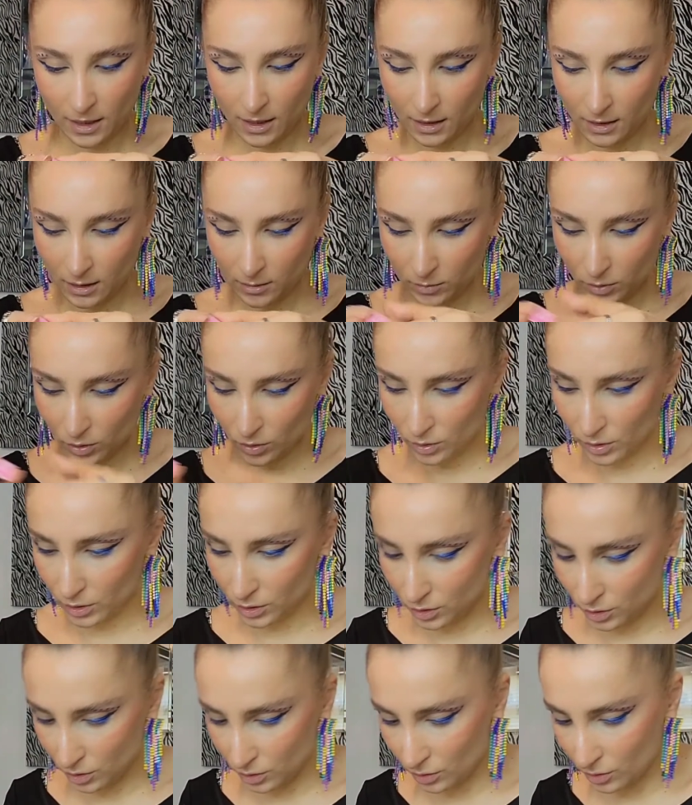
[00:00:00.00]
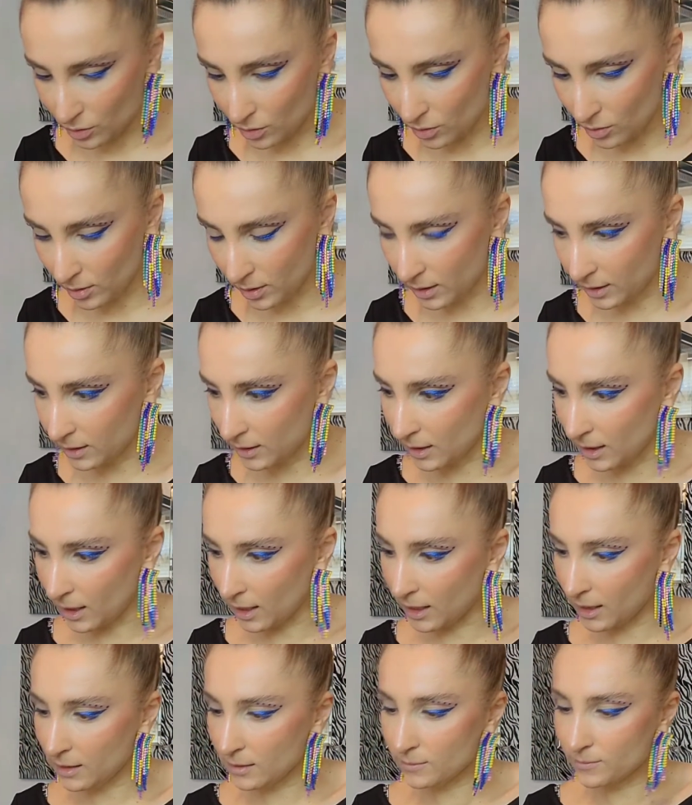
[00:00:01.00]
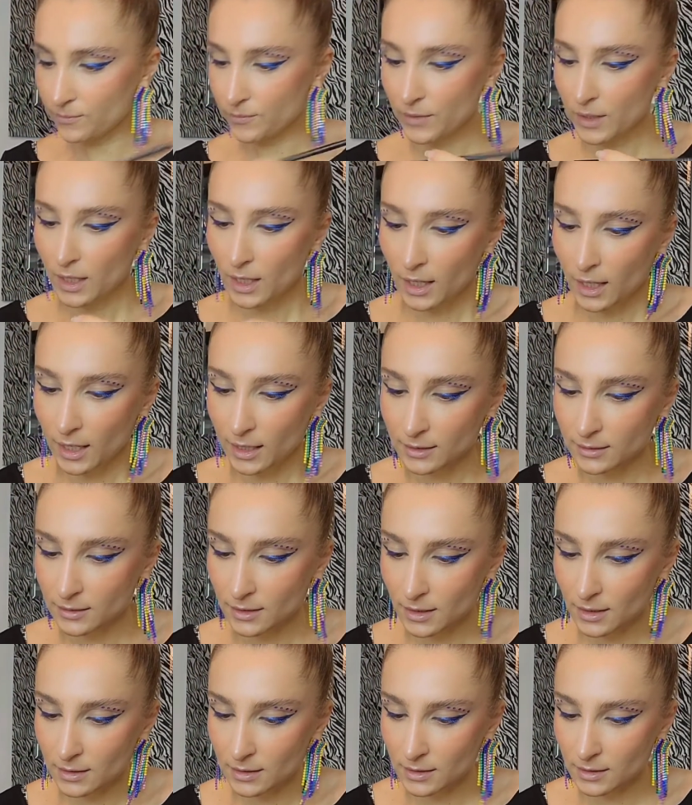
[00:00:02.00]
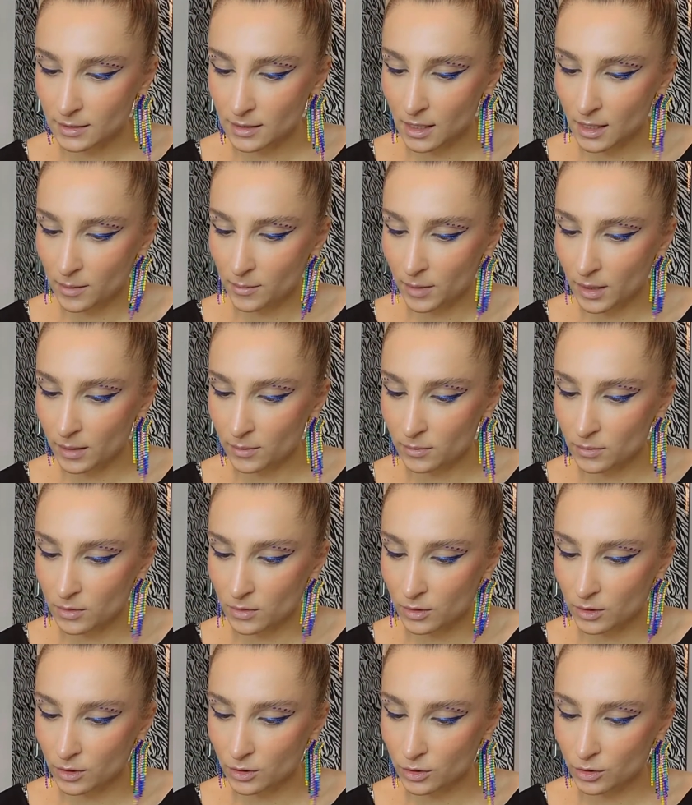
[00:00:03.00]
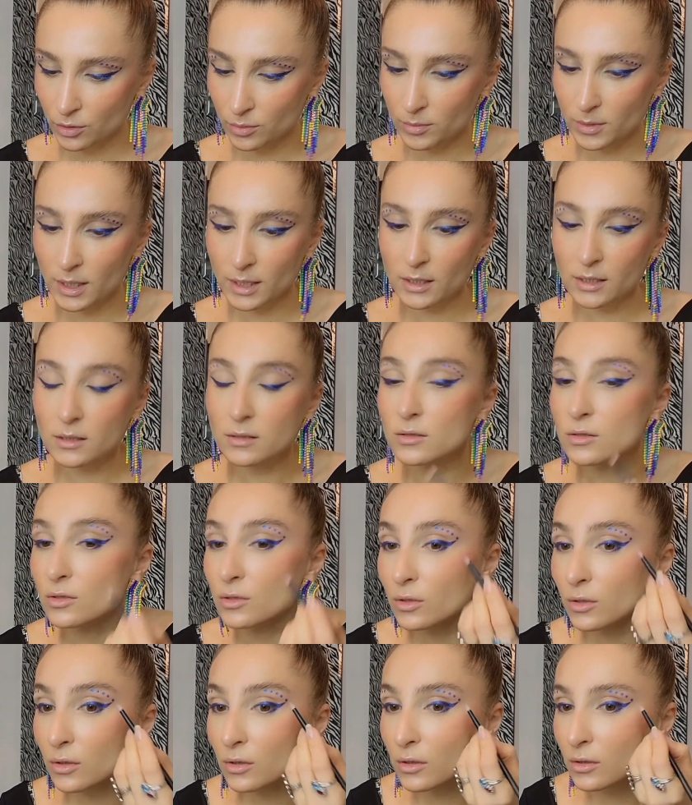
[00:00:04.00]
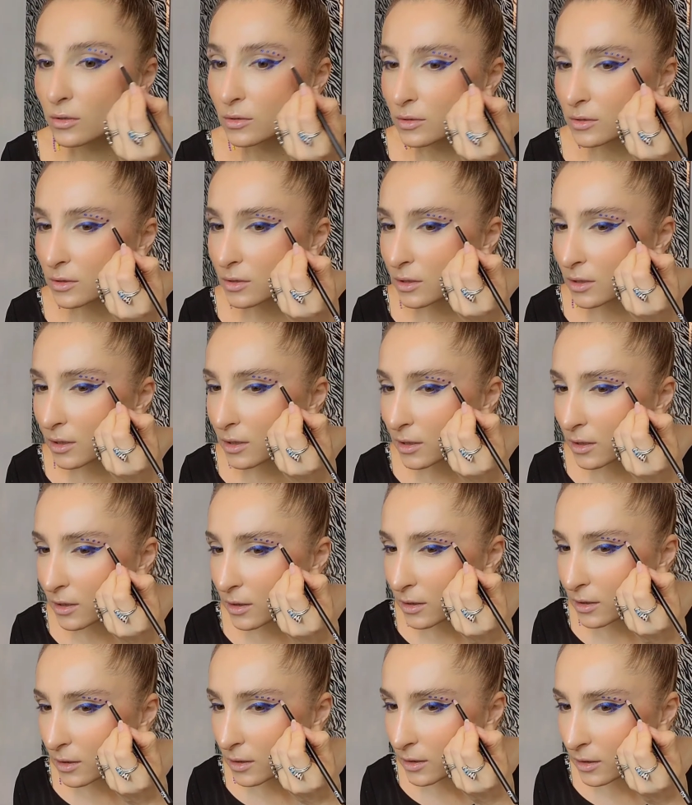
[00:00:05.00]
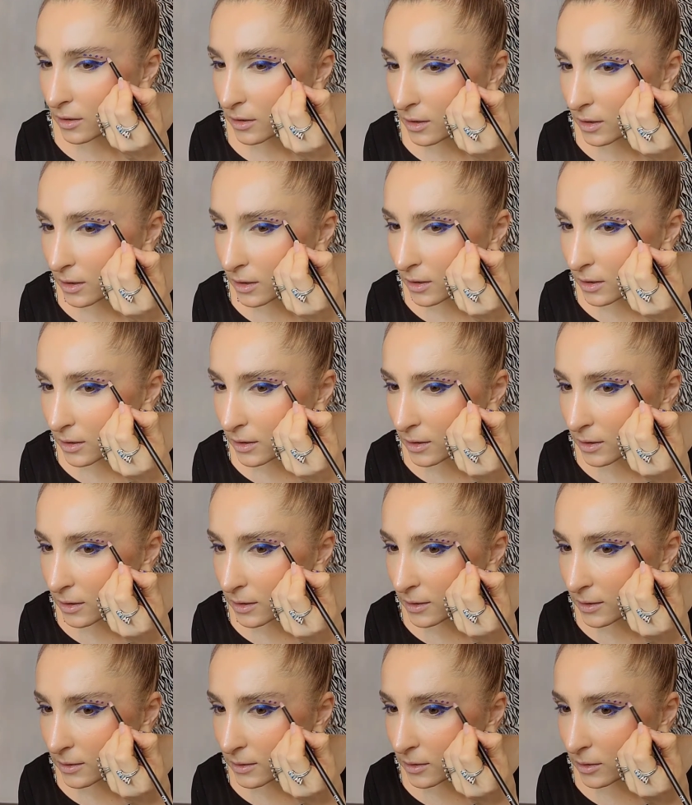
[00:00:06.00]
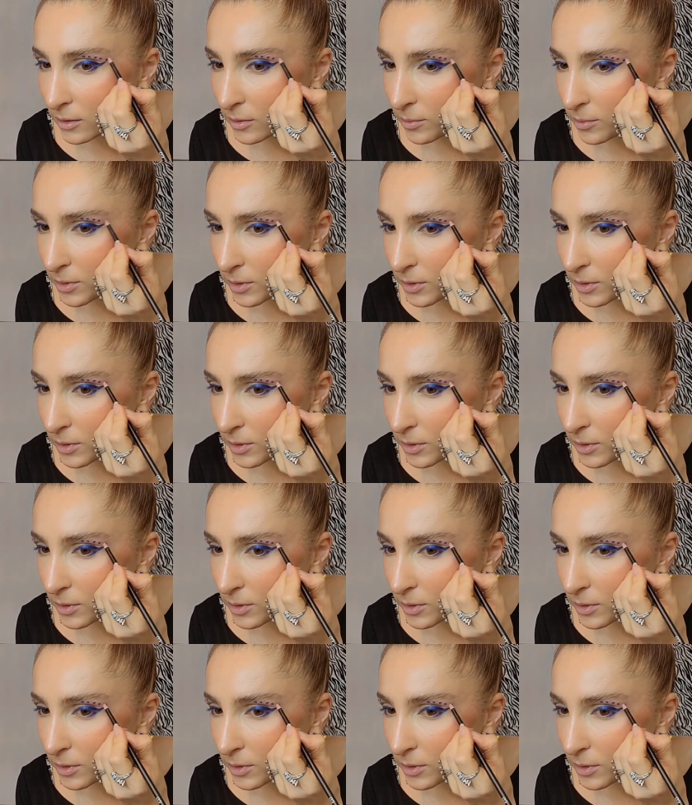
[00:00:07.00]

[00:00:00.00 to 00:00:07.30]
And I'm going to go again, and this time I'm going to make it circles a little